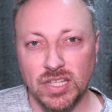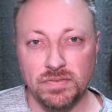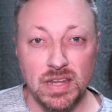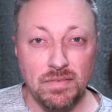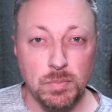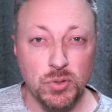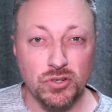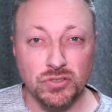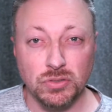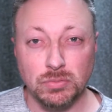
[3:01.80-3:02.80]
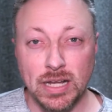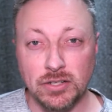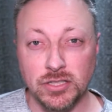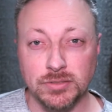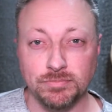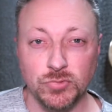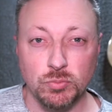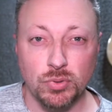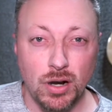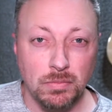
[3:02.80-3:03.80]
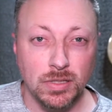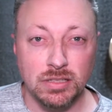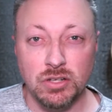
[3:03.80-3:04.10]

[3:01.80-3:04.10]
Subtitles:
if you have a personal router, you probably